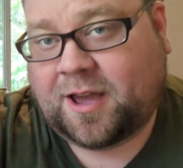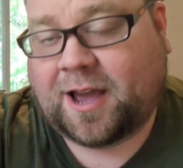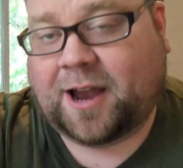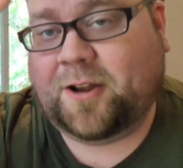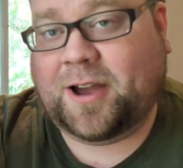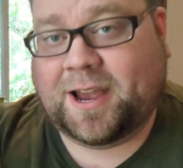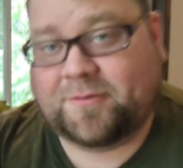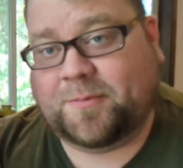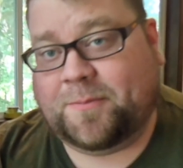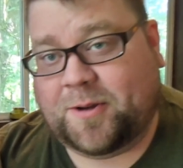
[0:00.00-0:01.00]
I know I
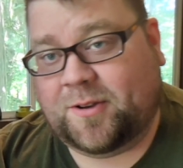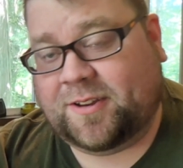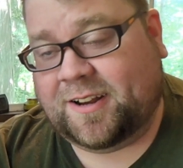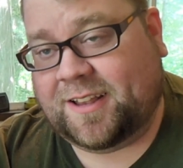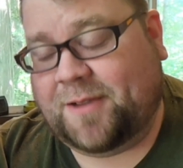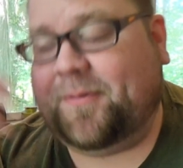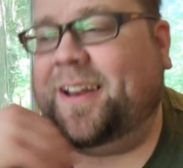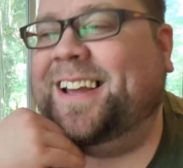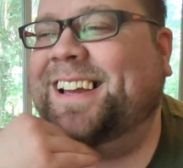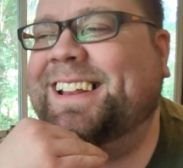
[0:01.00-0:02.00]
haven't been posting a lot,
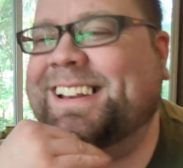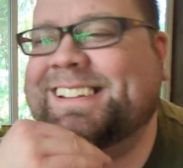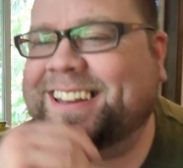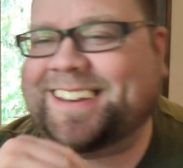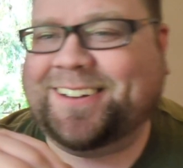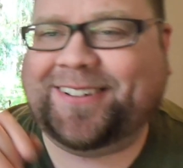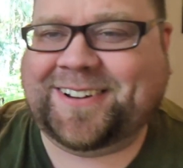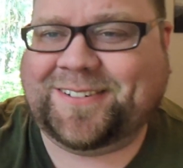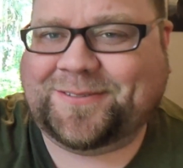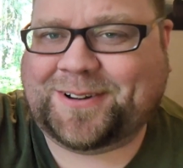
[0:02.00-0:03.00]
but to see if
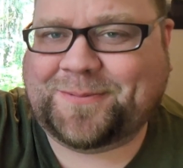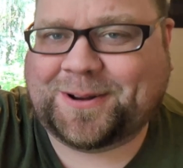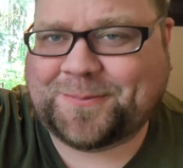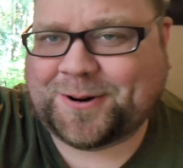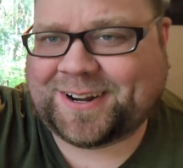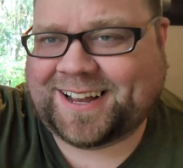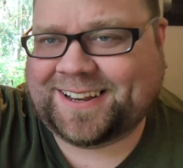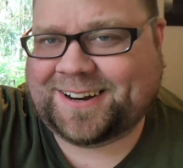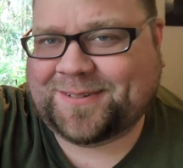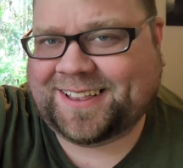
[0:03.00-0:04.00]
I make more
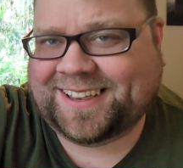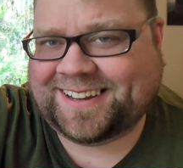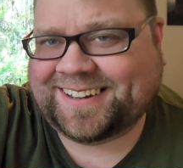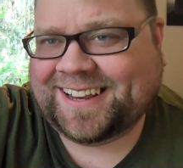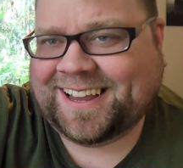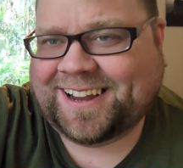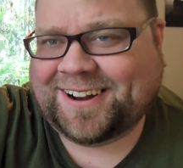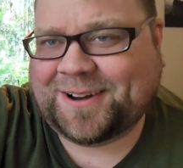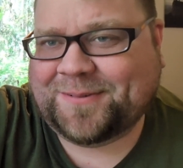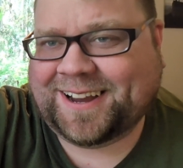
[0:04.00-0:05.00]
content about this. All
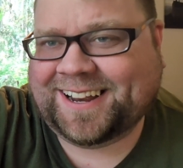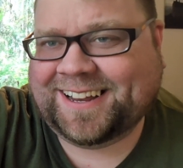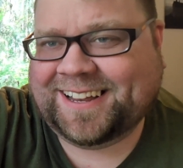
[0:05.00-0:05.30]
right, bye.